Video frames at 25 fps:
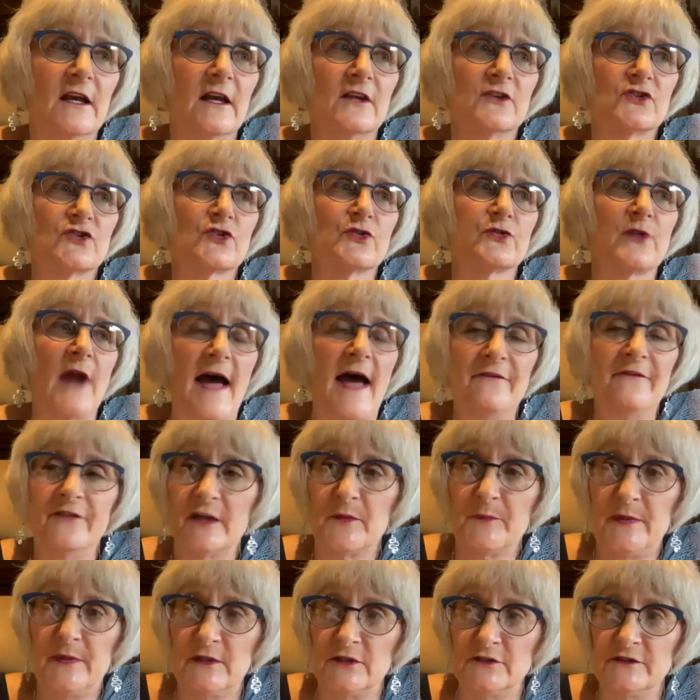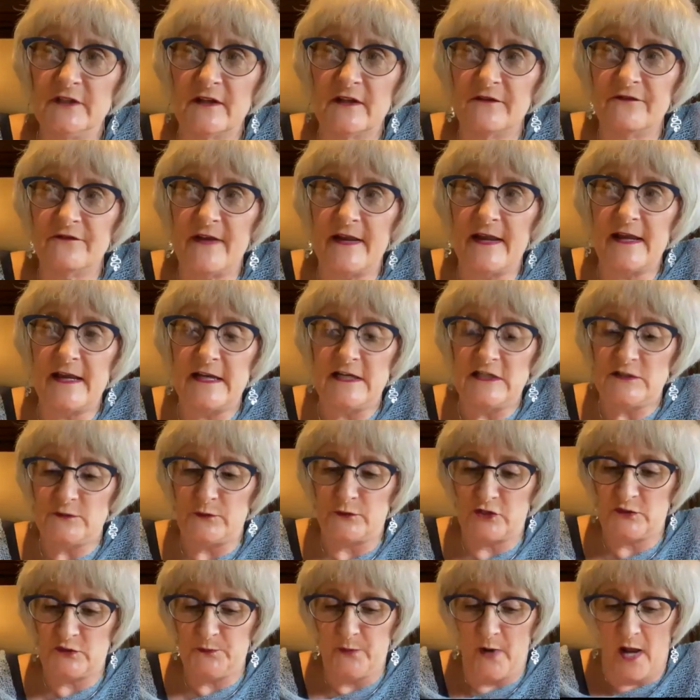traffic building phase, which
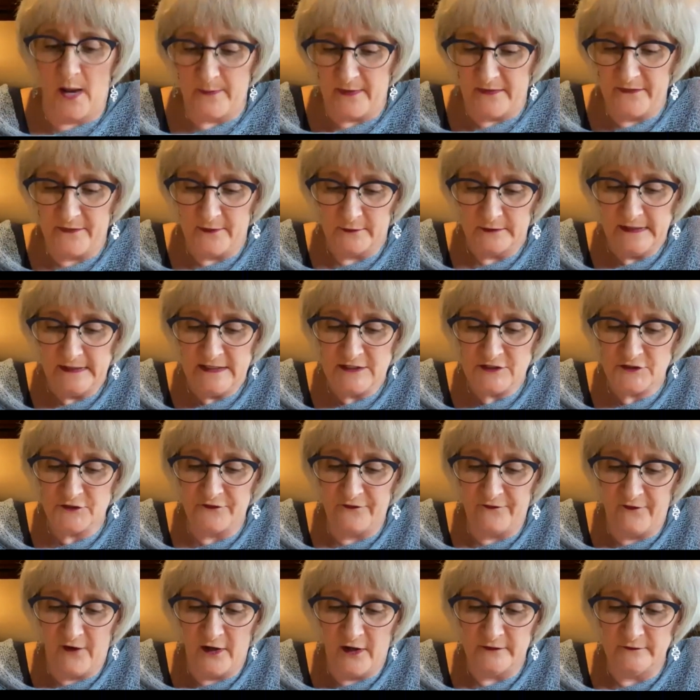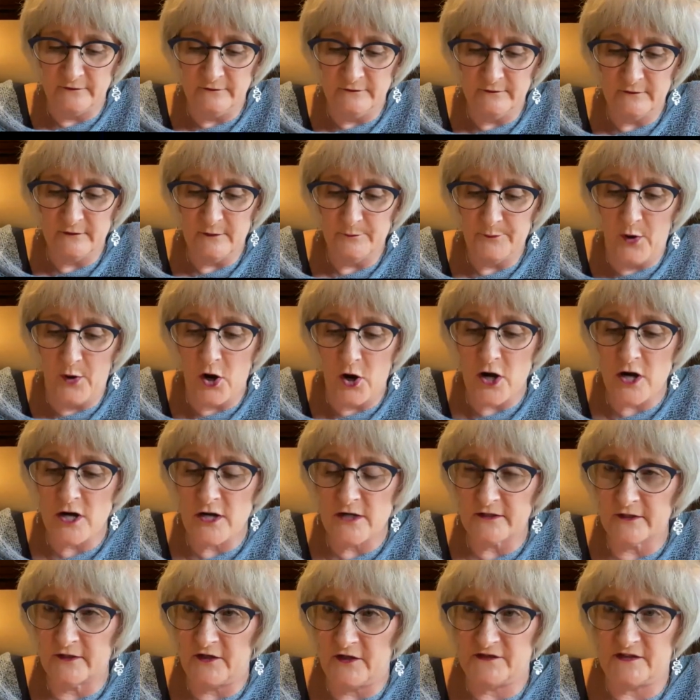is probably the least fun part
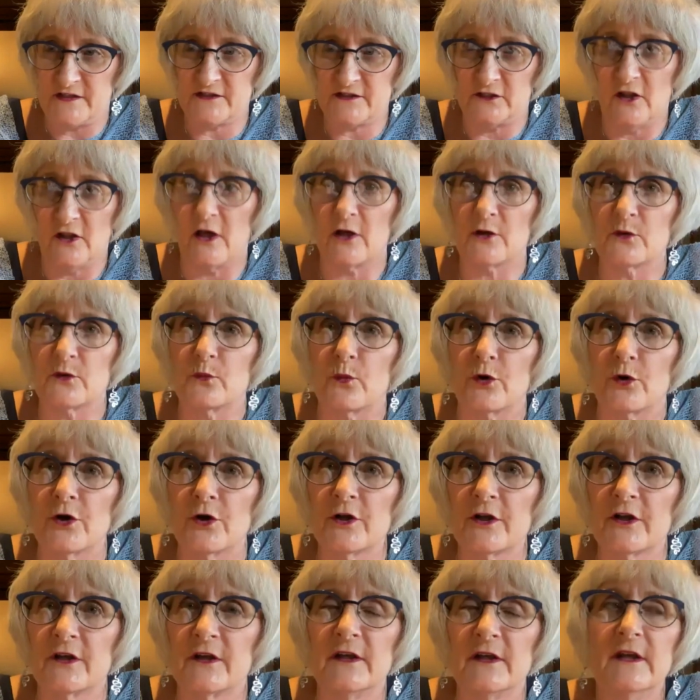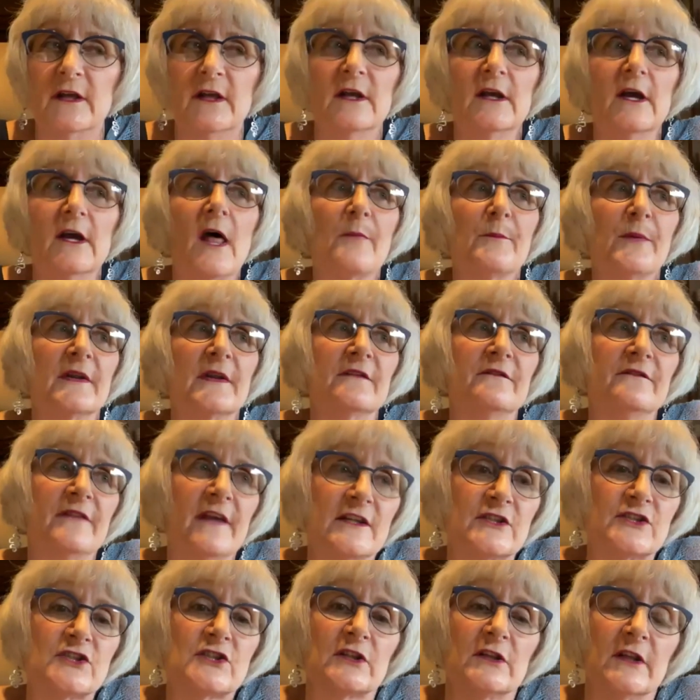because it's a lot of work, but
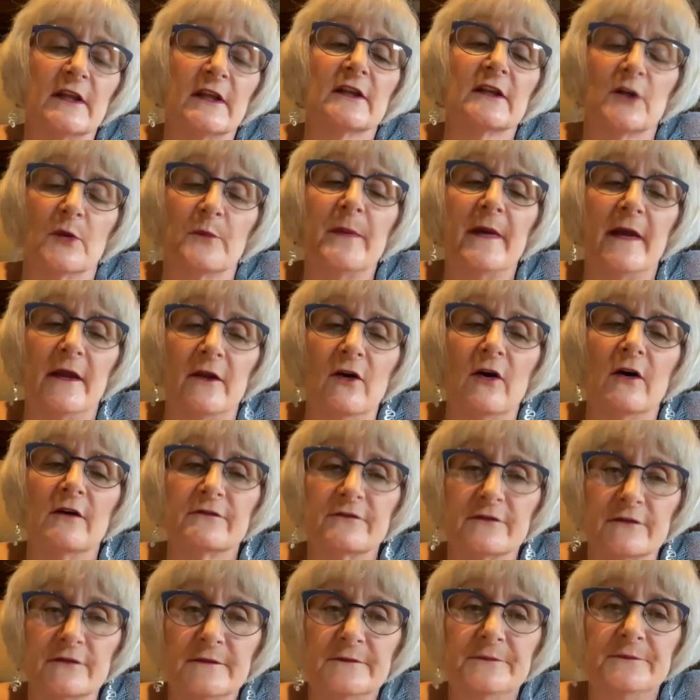eventually it'll pay off.